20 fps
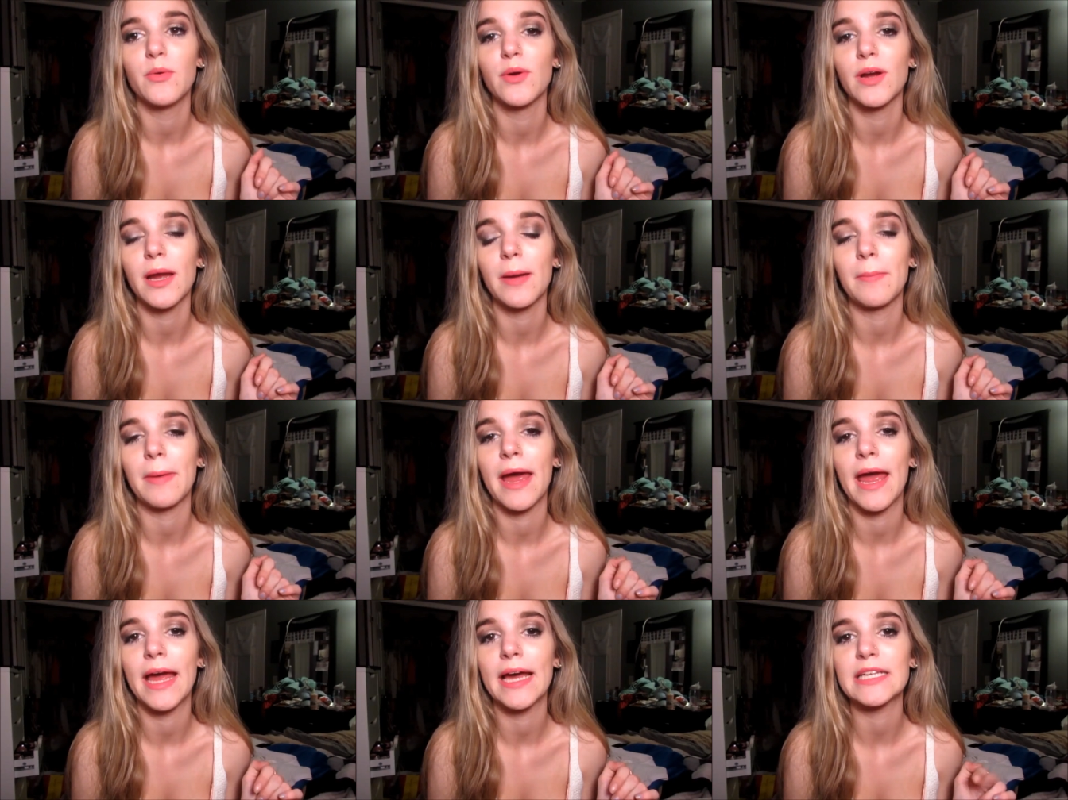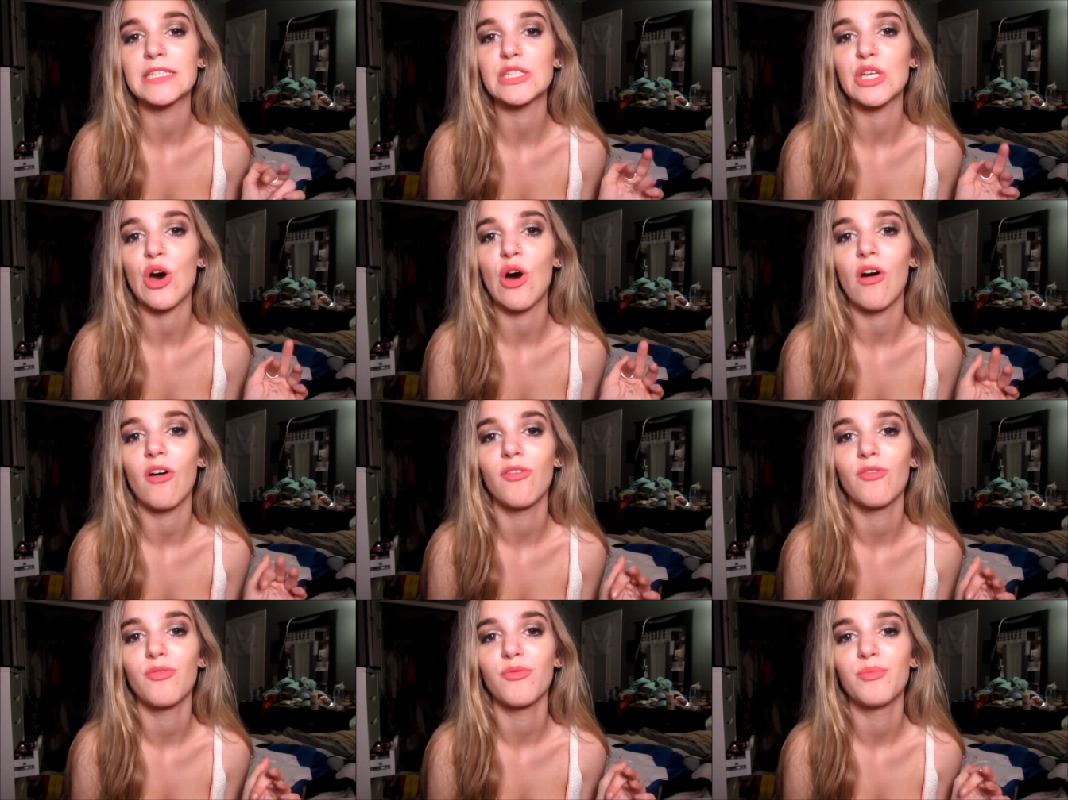working my ass
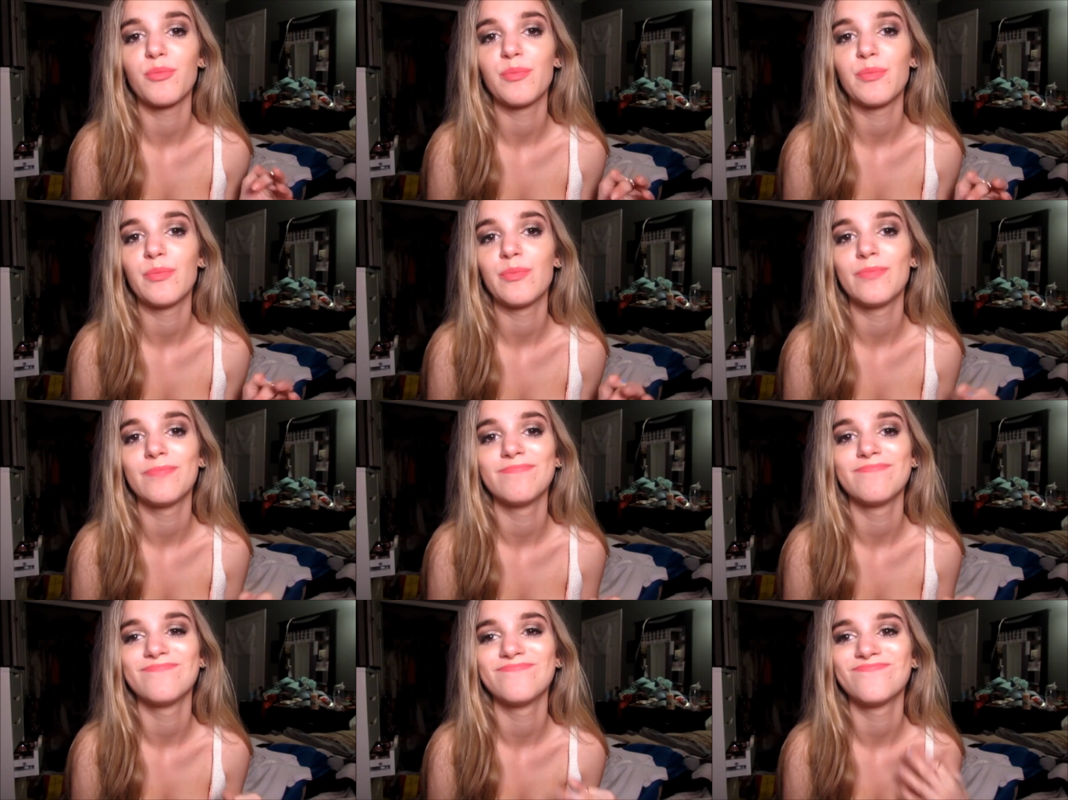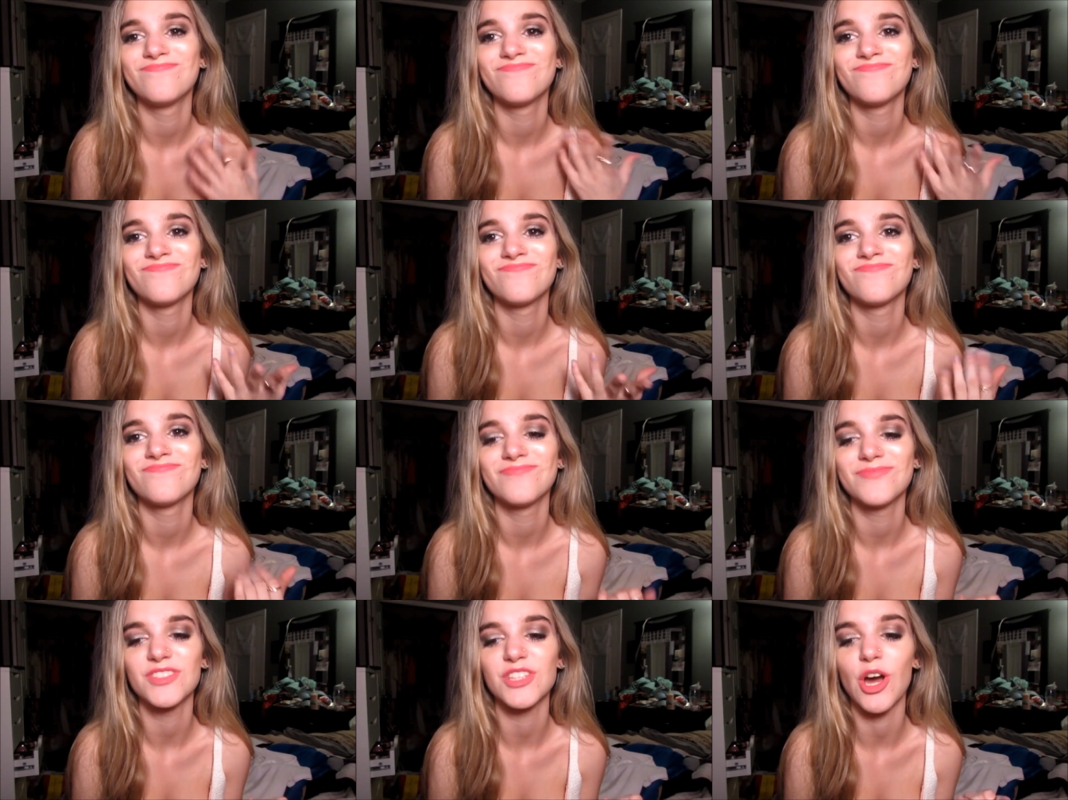off.
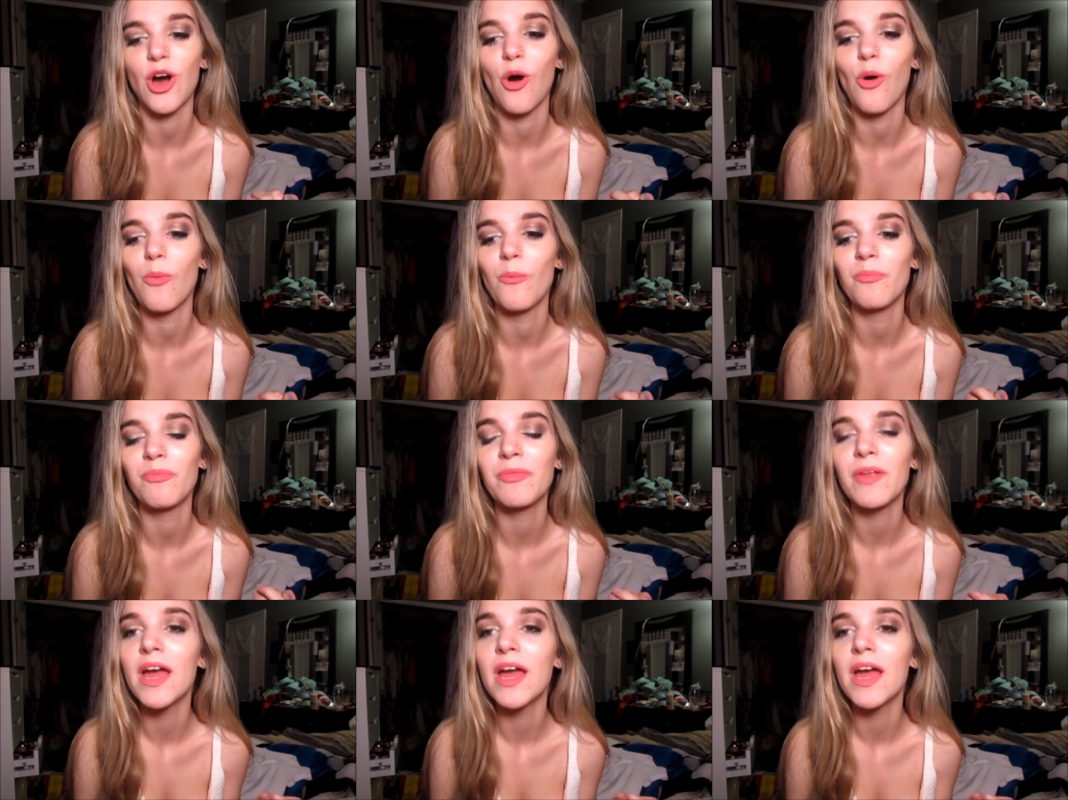So